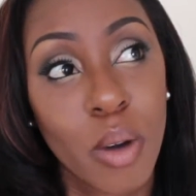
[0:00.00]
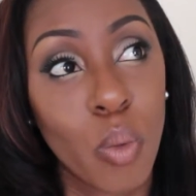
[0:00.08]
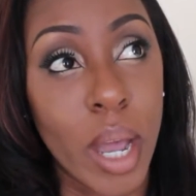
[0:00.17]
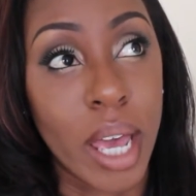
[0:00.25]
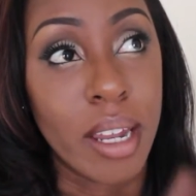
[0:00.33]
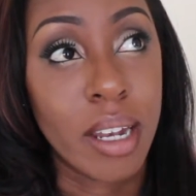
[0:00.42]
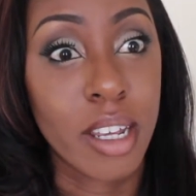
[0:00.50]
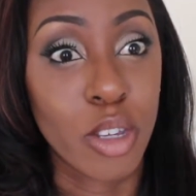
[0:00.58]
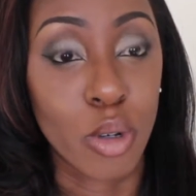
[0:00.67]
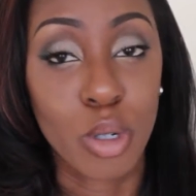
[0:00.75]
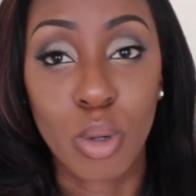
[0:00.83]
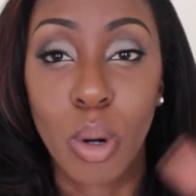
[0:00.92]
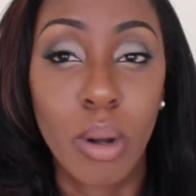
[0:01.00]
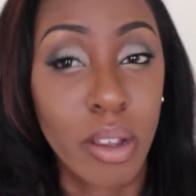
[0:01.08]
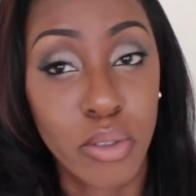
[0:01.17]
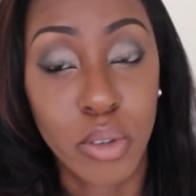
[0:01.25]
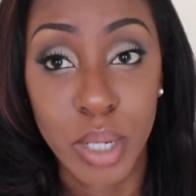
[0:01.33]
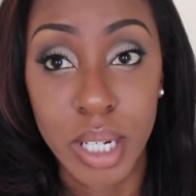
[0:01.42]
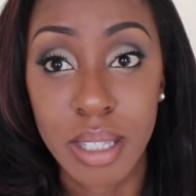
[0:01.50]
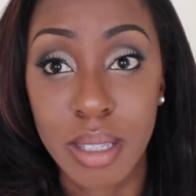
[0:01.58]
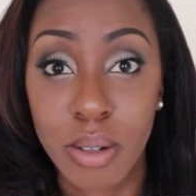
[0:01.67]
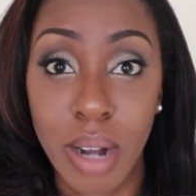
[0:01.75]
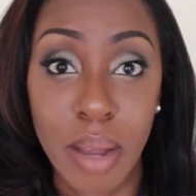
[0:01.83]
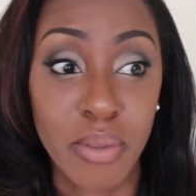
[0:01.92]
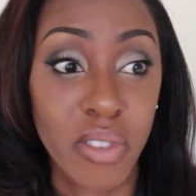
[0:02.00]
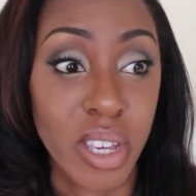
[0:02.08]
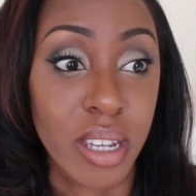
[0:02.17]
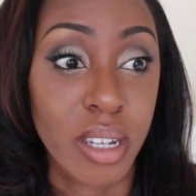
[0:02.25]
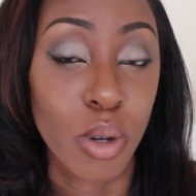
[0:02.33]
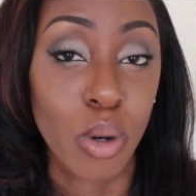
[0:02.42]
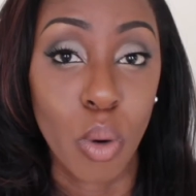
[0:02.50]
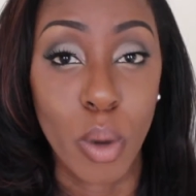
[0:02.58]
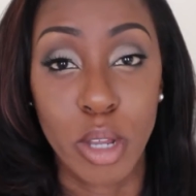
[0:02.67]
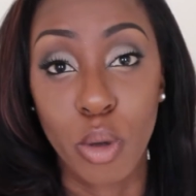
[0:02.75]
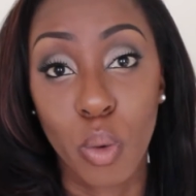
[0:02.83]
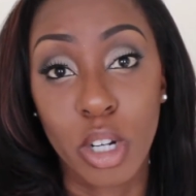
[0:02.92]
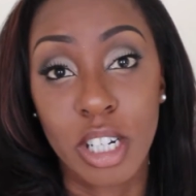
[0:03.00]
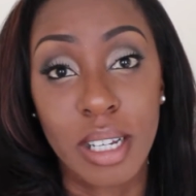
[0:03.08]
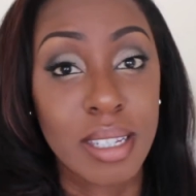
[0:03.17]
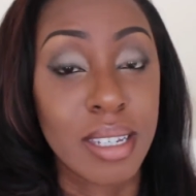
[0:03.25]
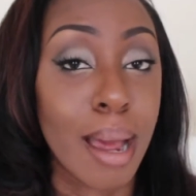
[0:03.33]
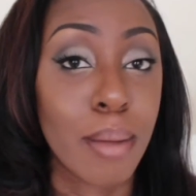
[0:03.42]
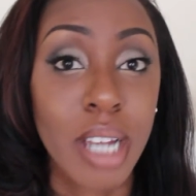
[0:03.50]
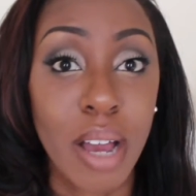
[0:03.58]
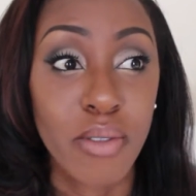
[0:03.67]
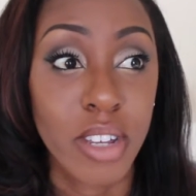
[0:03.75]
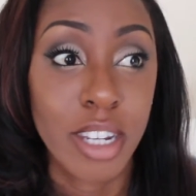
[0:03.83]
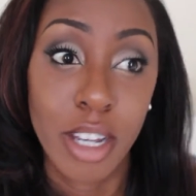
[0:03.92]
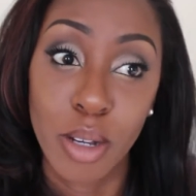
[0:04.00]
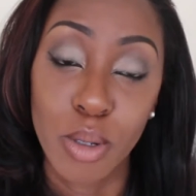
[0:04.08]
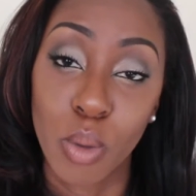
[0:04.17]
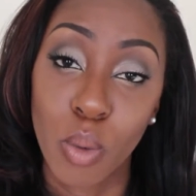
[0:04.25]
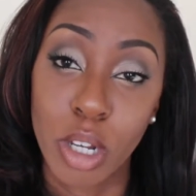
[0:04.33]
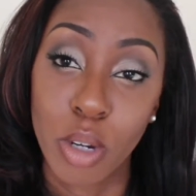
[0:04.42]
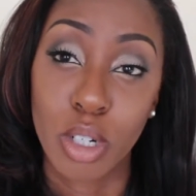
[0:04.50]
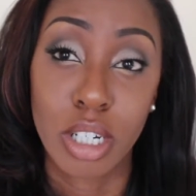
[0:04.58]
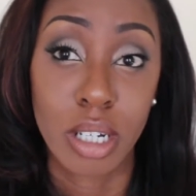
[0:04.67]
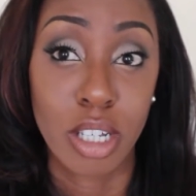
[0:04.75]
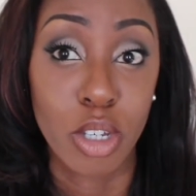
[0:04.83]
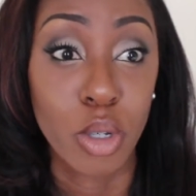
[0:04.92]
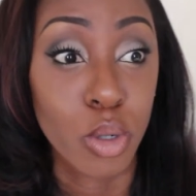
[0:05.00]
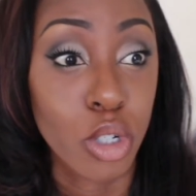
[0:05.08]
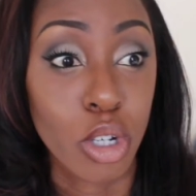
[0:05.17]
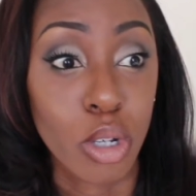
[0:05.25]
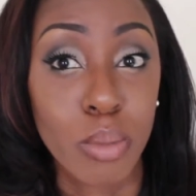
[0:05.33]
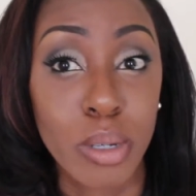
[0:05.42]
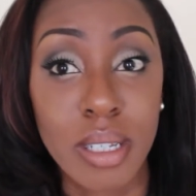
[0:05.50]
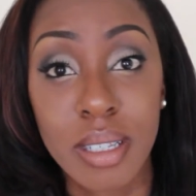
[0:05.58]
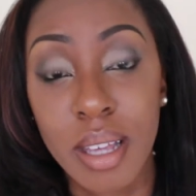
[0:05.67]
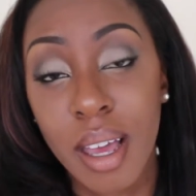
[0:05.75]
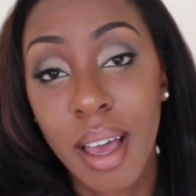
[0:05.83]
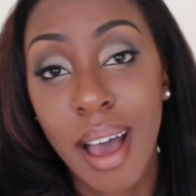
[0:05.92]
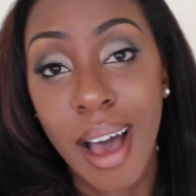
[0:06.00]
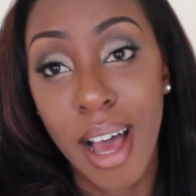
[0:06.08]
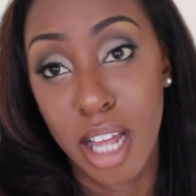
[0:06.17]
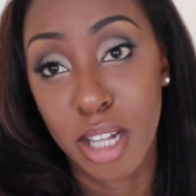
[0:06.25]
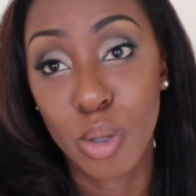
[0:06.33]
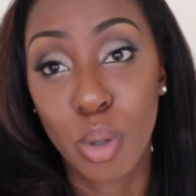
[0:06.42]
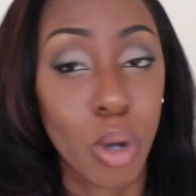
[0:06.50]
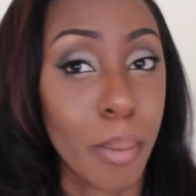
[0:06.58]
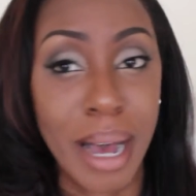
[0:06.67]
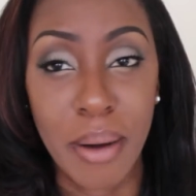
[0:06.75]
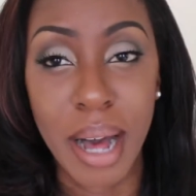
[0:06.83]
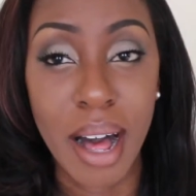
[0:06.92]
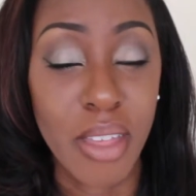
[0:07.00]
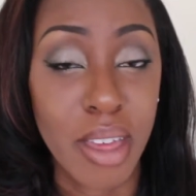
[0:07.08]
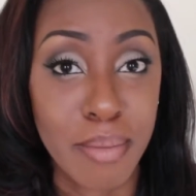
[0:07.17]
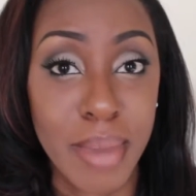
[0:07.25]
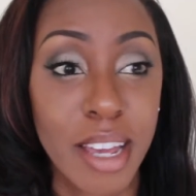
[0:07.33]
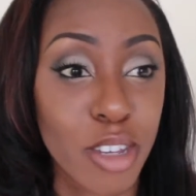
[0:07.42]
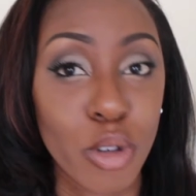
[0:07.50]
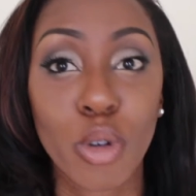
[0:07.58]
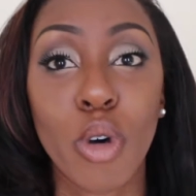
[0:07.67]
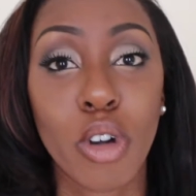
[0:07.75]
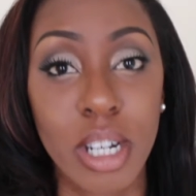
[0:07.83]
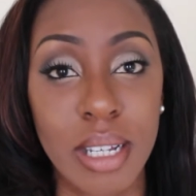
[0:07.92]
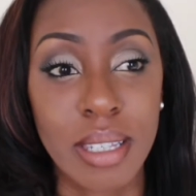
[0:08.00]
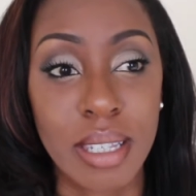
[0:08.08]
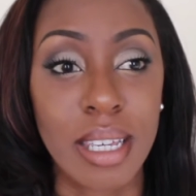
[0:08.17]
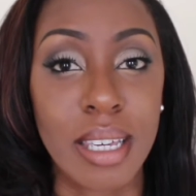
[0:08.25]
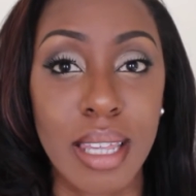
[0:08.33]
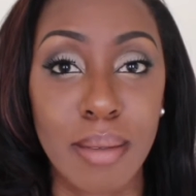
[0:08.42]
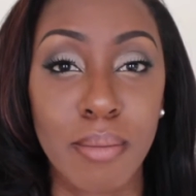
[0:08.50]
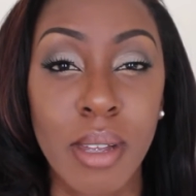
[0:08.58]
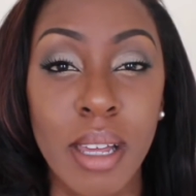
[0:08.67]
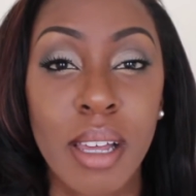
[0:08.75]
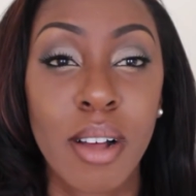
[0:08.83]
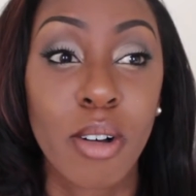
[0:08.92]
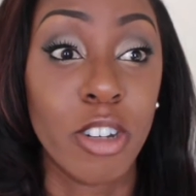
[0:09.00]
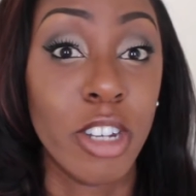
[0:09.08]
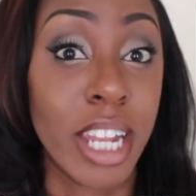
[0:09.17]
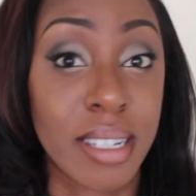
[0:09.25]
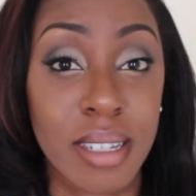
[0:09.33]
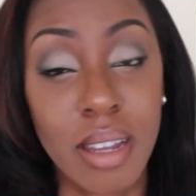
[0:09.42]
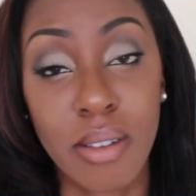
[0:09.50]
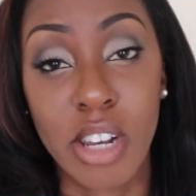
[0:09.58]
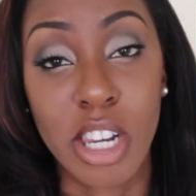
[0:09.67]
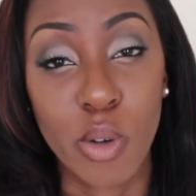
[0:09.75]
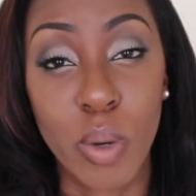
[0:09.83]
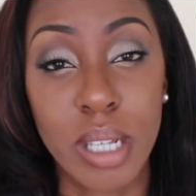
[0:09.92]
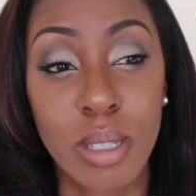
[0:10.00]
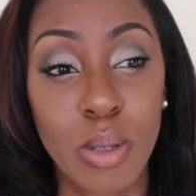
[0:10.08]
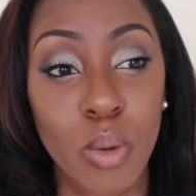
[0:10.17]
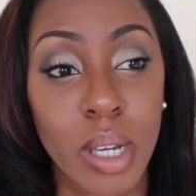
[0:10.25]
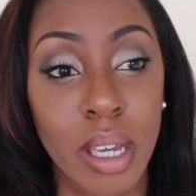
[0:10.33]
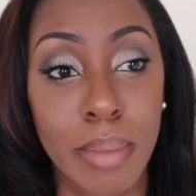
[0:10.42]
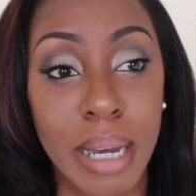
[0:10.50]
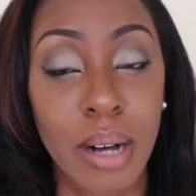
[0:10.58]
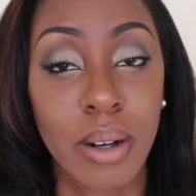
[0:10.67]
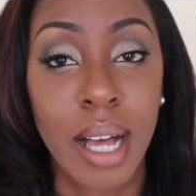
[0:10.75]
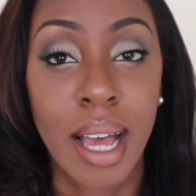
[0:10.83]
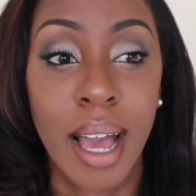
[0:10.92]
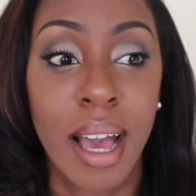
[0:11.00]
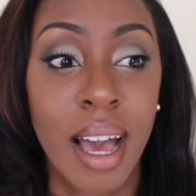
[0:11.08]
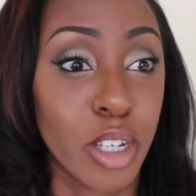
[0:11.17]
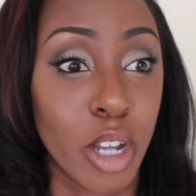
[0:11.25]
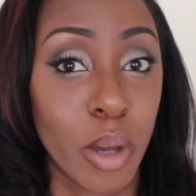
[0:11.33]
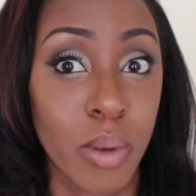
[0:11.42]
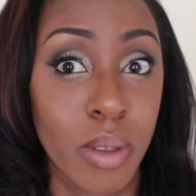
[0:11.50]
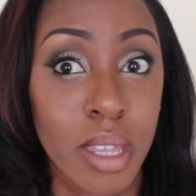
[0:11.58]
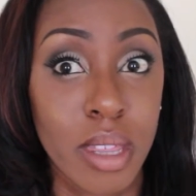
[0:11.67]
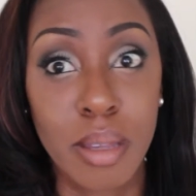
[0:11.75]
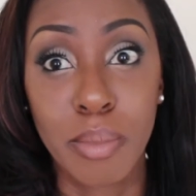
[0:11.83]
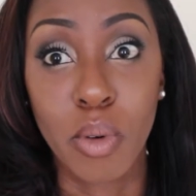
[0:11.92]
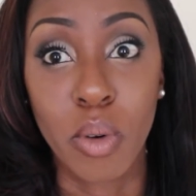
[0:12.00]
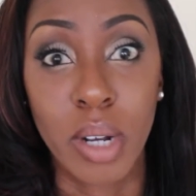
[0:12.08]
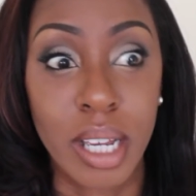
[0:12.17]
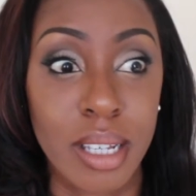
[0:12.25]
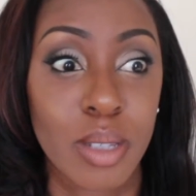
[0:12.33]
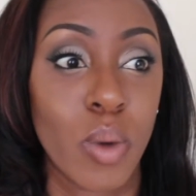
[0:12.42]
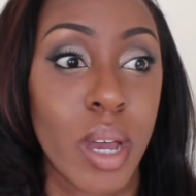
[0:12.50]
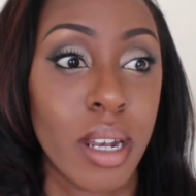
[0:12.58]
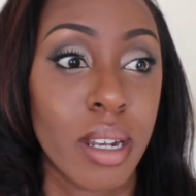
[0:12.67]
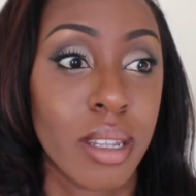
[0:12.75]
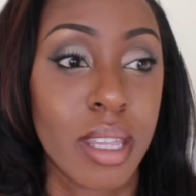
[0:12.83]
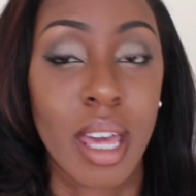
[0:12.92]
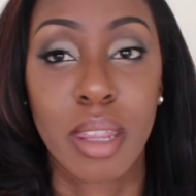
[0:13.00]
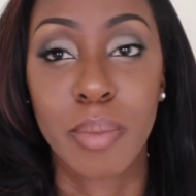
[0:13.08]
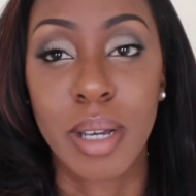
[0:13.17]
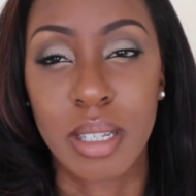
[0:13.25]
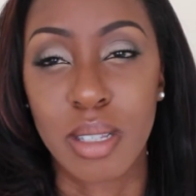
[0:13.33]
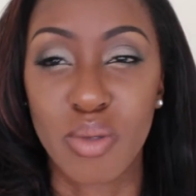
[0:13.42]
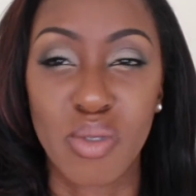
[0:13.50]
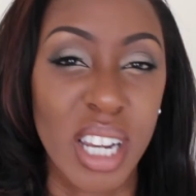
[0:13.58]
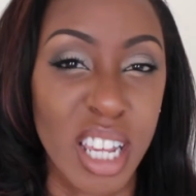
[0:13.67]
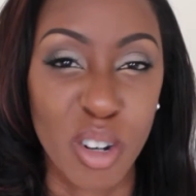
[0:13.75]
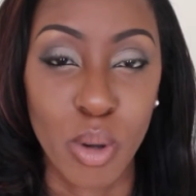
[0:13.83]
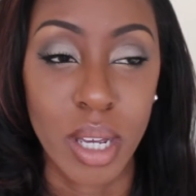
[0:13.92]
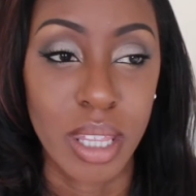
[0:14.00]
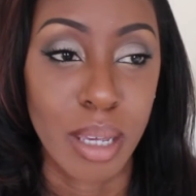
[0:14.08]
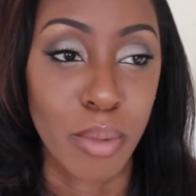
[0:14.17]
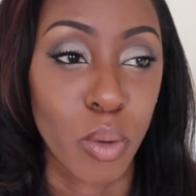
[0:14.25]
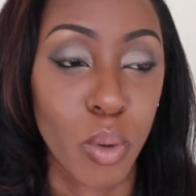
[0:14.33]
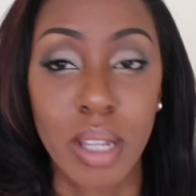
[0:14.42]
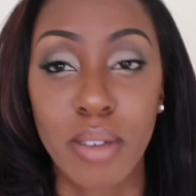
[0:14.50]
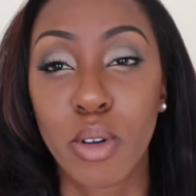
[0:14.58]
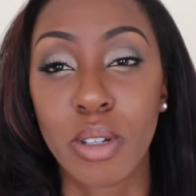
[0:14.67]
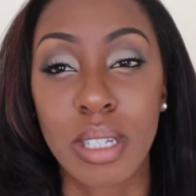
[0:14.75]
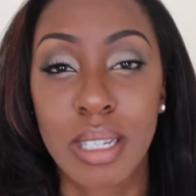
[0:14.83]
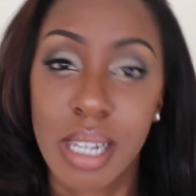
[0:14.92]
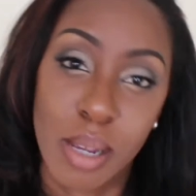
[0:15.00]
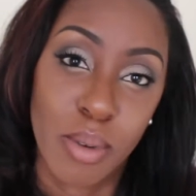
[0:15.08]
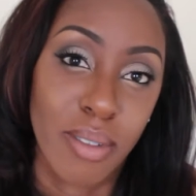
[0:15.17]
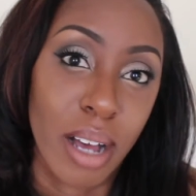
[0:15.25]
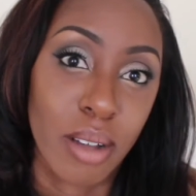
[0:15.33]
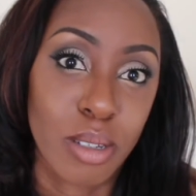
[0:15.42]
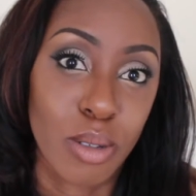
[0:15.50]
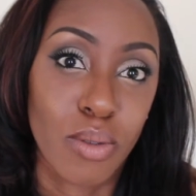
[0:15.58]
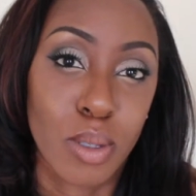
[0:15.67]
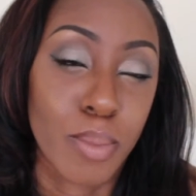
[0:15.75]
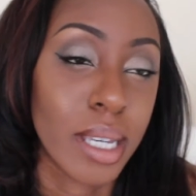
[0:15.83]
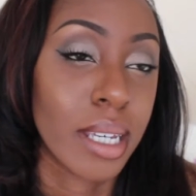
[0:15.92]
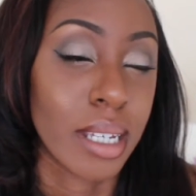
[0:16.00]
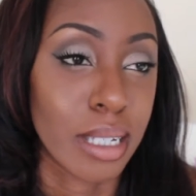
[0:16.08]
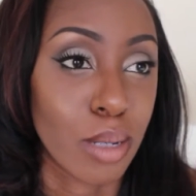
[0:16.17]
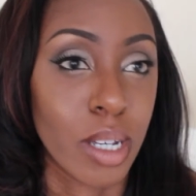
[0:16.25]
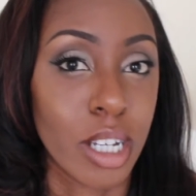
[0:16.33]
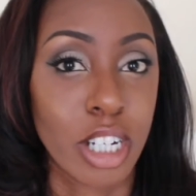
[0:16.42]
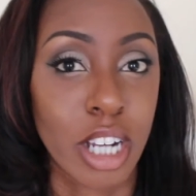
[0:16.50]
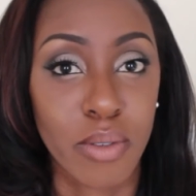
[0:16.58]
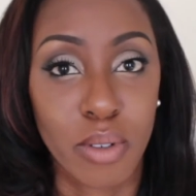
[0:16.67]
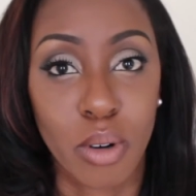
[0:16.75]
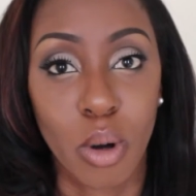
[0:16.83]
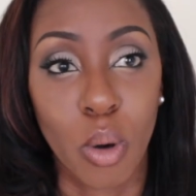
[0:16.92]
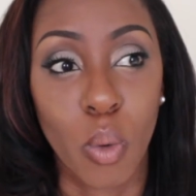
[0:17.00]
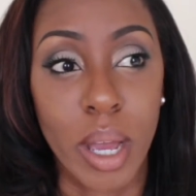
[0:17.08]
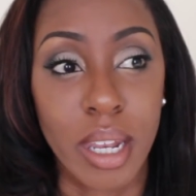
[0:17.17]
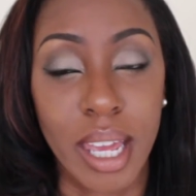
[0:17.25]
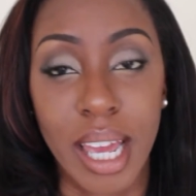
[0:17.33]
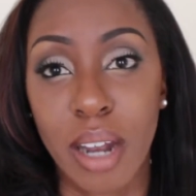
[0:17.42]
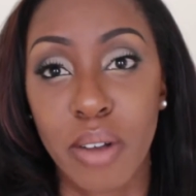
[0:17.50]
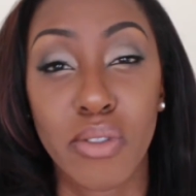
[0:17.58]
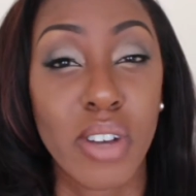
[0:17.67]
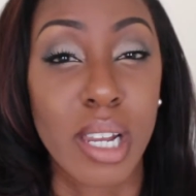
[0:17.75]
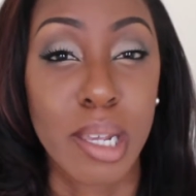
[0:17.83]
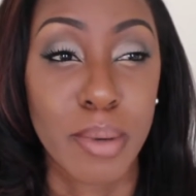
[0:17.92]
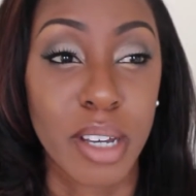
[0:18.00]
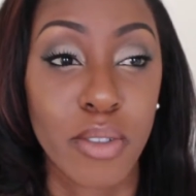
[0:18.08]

when you're scrolling through an Instagram feed, or when you're watching Snapchat videos, or when you're watching YouTubers talk about how they met. You're not going to see them necessarily always talking about, in the mornings when the other person's really annoyed them, or when they've gone to sleep without sort of speaking to each other, or when they had a really big